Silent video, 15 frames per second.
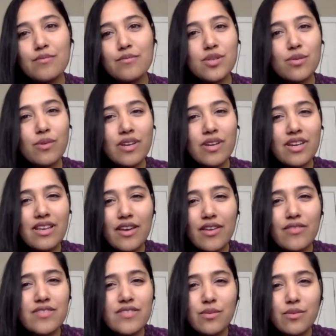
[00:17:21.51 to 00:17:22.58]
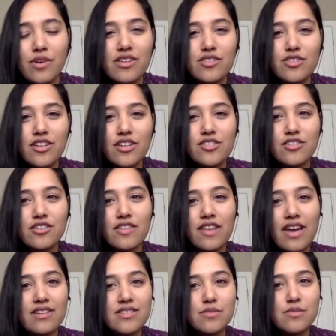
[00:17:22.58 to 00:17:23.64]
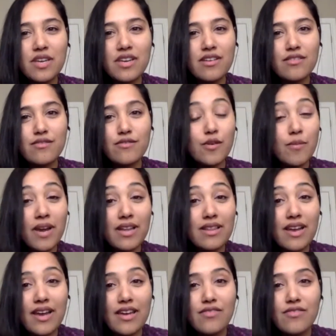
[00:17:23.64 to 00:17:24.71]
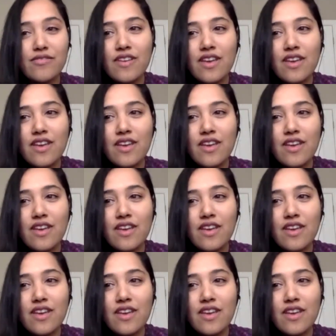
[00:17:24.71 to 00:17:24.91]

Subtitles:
So what a gift and what a treasure that's been for my life.